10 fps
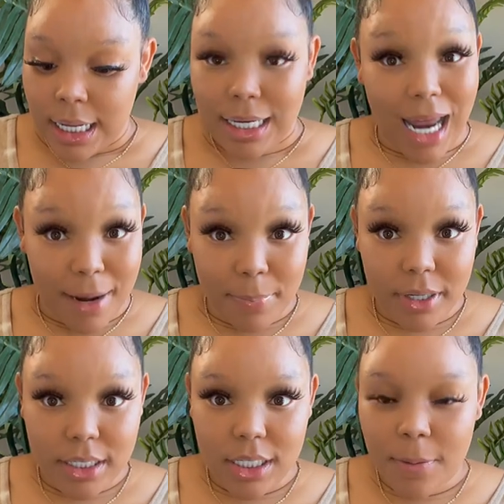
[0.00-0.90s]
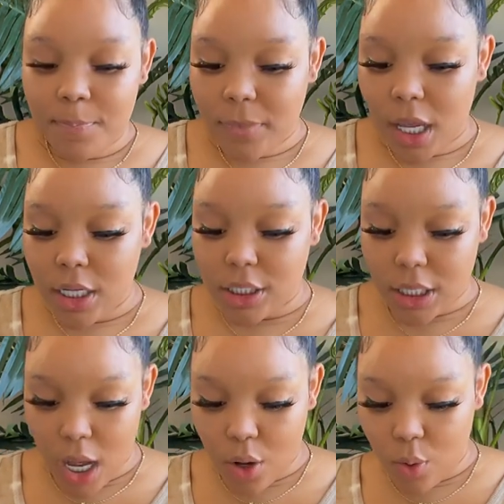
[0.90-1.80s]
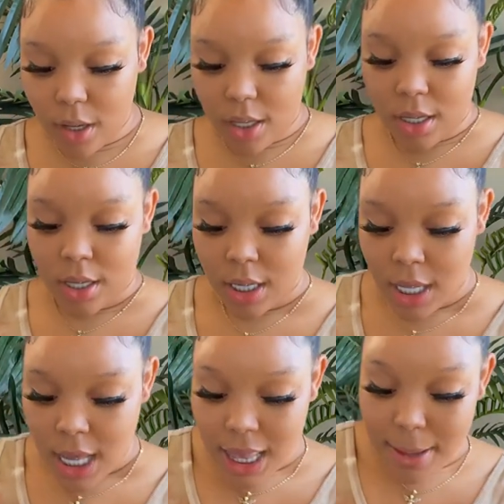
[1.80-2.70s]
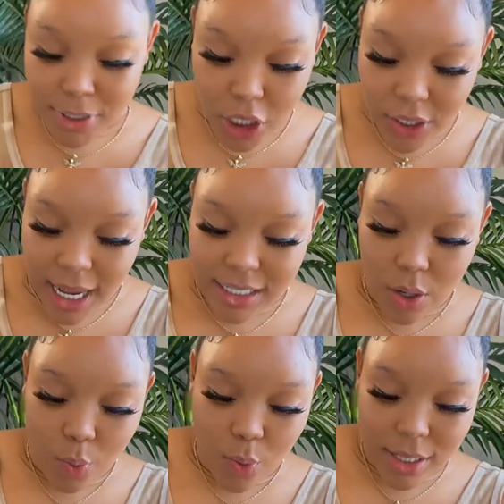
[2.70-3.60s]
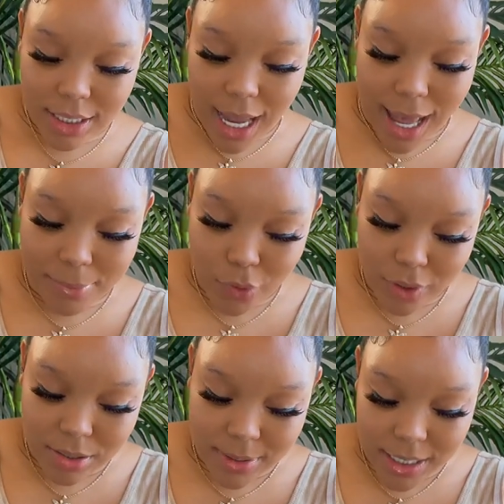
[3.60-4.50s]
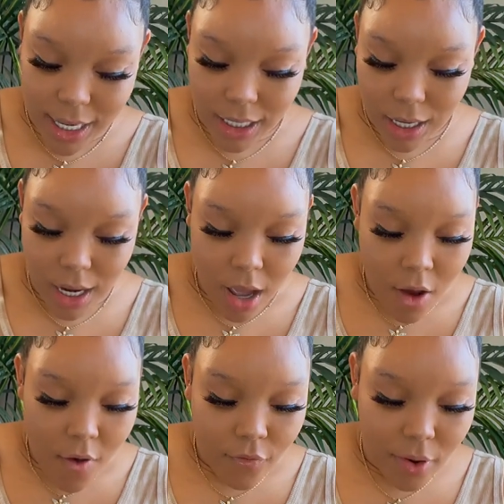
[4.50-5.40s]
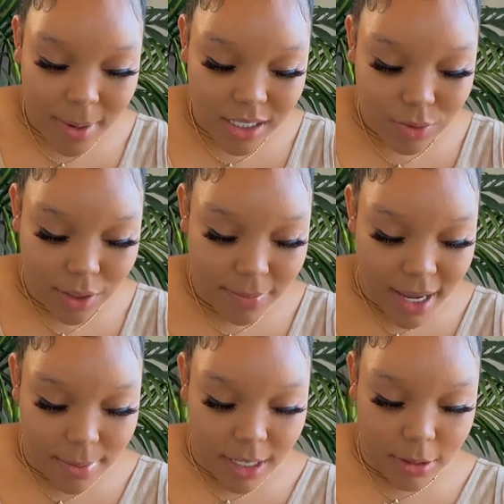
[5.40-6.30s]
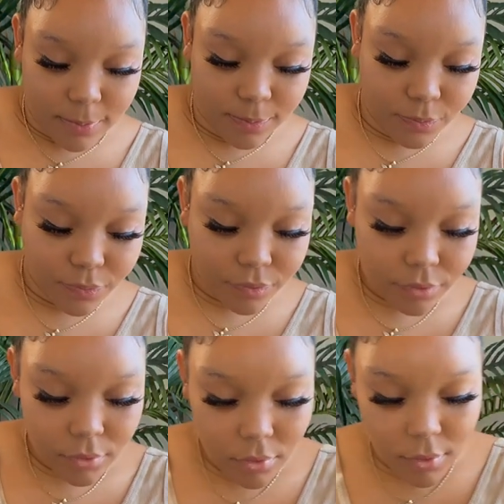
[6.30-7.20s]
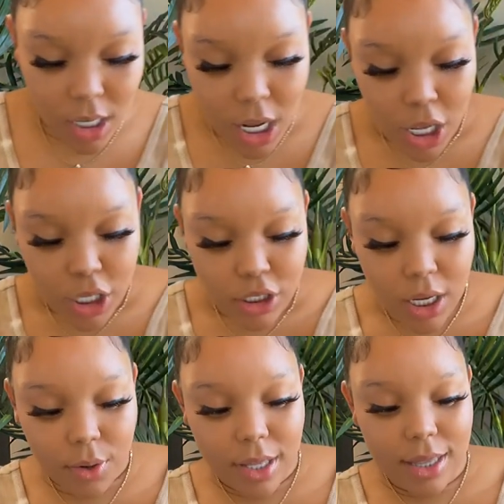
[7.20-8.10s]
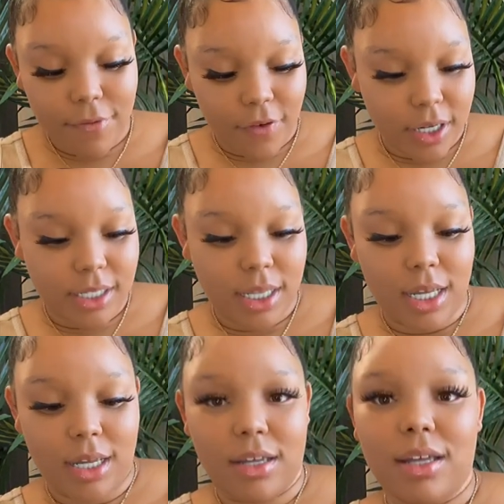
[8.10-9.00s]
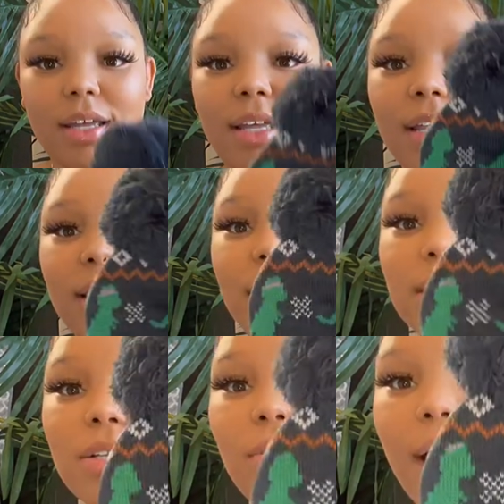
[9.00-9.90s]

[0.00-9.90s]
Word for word: diapers. So let me show you guys what I'm going to be taking for my sweet baby. So the first thing, this little